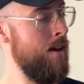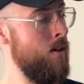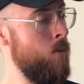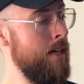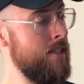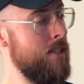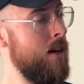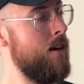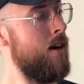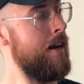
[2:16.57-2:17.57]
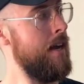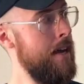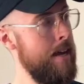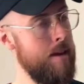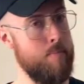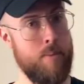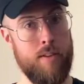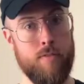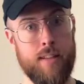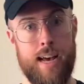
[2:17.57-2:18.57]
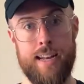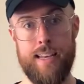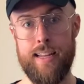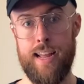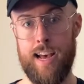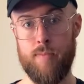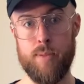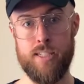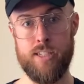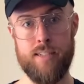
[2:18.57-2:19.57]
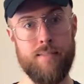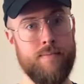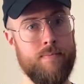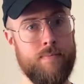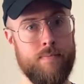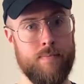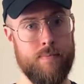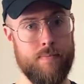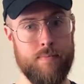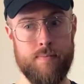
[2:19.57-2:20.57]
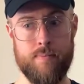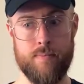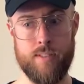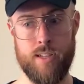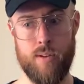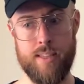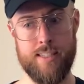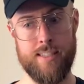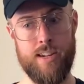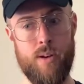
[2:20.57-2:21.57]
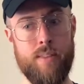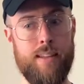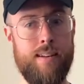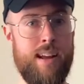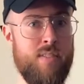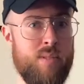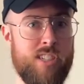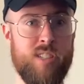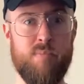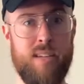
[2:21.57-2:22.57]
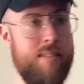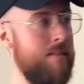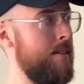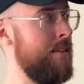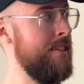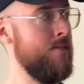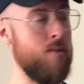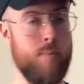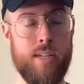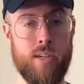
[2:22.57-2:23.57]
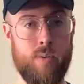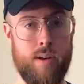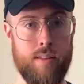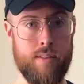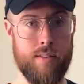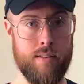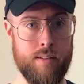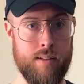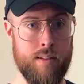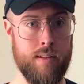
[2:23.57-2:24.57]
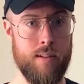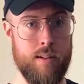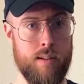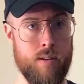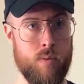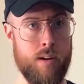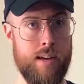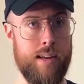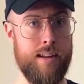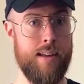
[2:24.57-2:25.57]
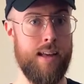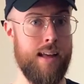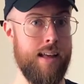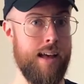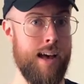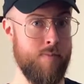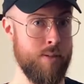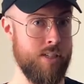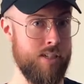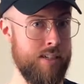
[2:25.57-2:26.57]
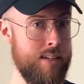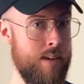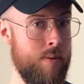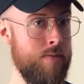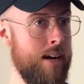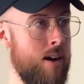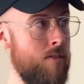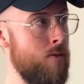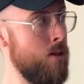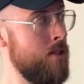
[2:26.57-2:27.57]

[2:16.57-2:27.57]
We can start on a B flat in half position. So this is a note that everyone should be at least familiar with. We're in half position and we've got our first